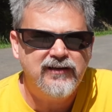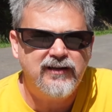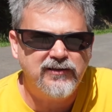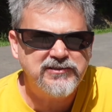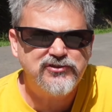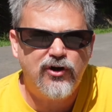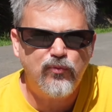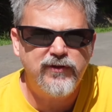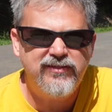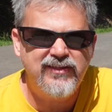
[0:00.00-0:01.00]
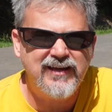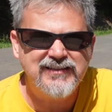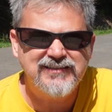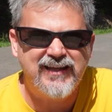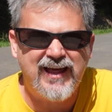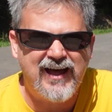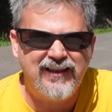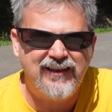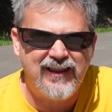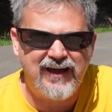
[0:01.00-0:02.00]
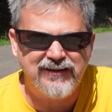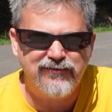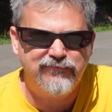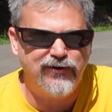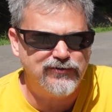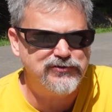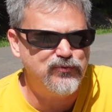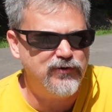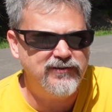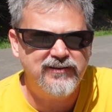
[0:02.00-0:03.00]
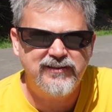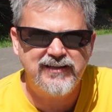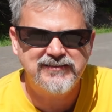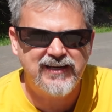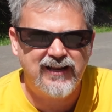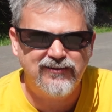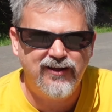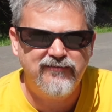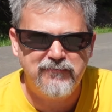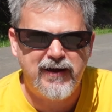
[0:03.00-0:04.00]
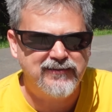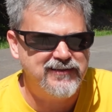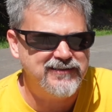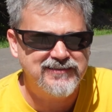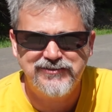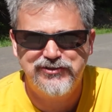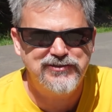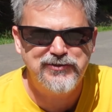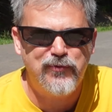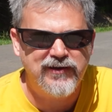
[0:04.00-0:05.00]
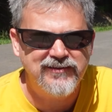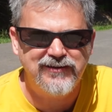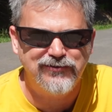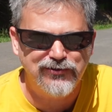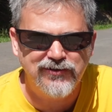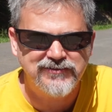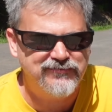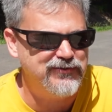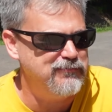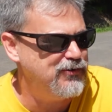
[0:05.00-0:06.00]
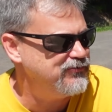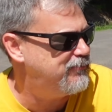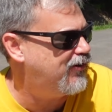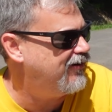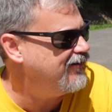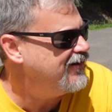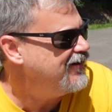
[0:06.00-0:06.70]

Now let's start with things that I like first. One of the things that I love about this is just the way that it looks for the most part.